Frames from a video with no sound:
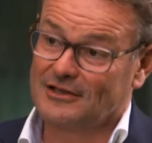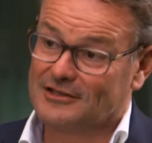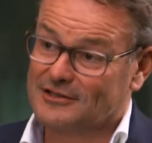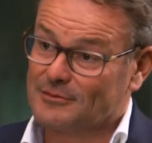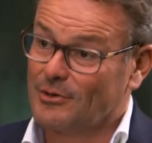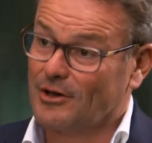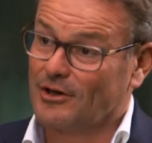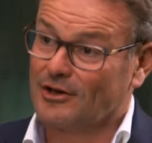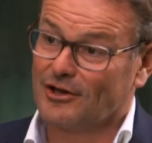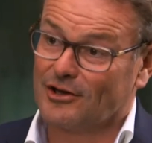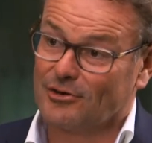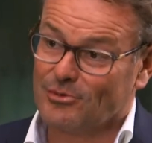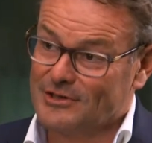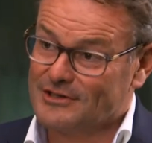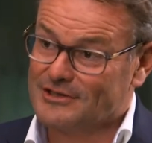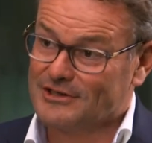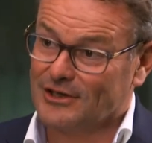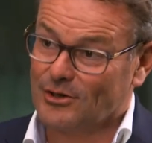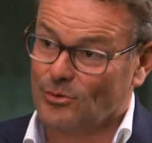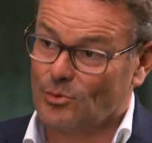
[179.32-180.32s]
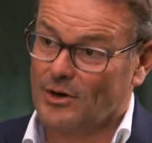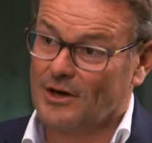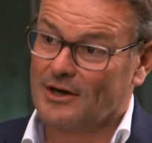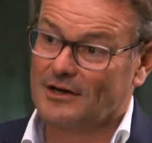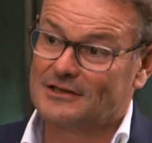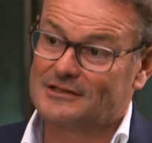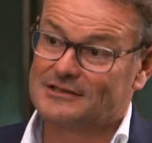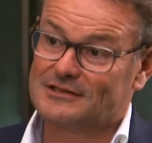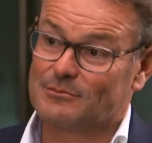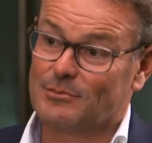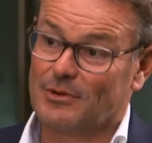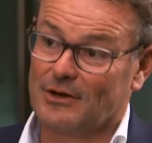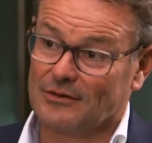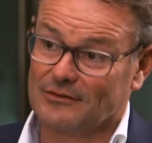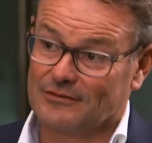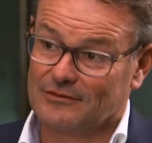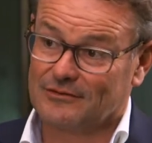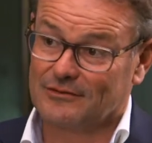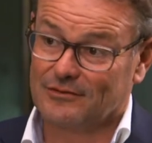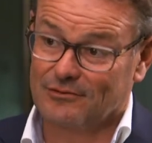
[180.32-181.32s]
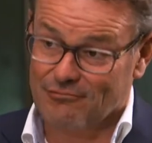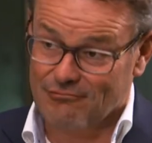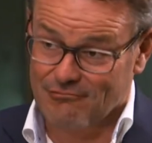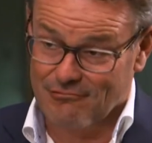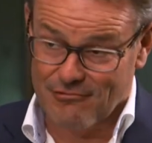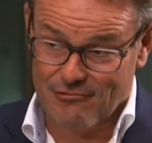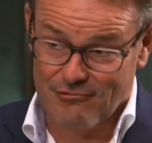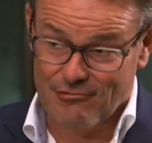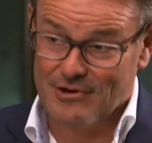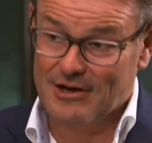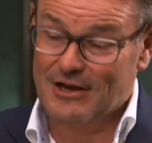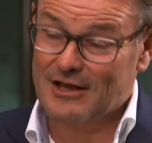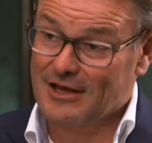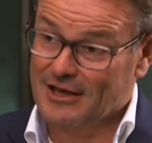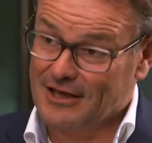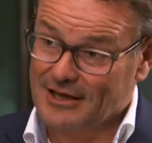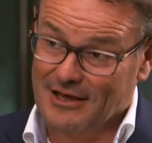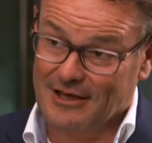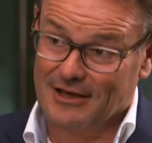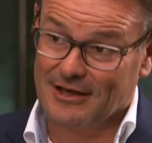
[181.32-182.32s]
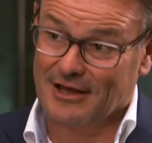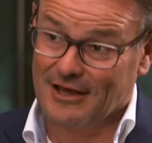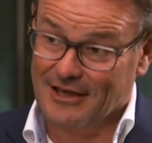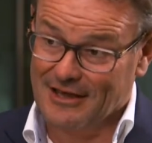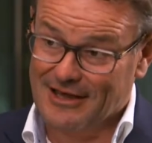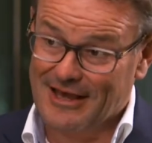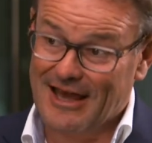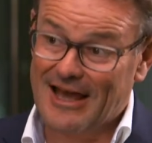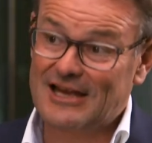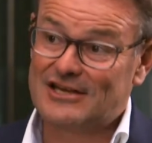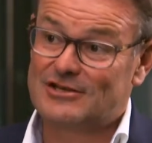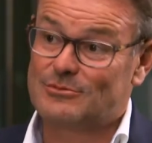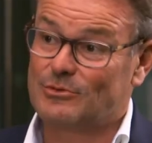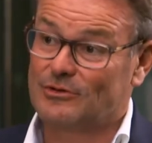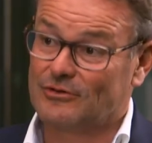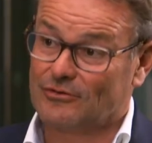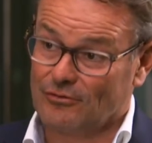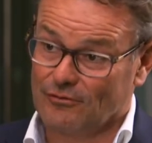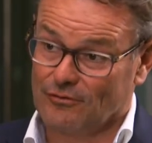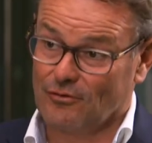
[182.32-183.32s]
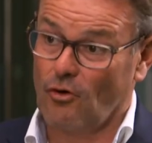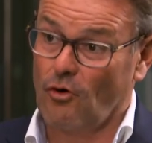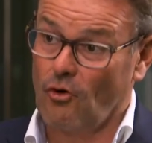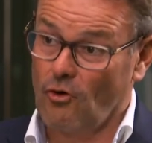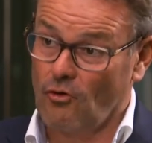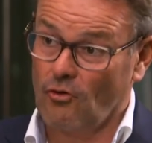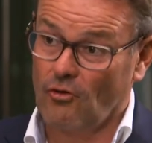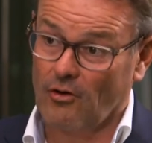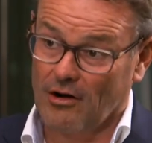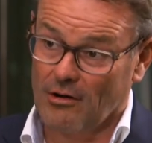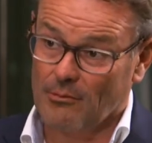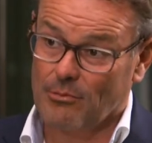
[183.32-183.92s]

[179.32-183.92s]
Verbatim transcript: It's about increasing awareness, about really en engagement of all our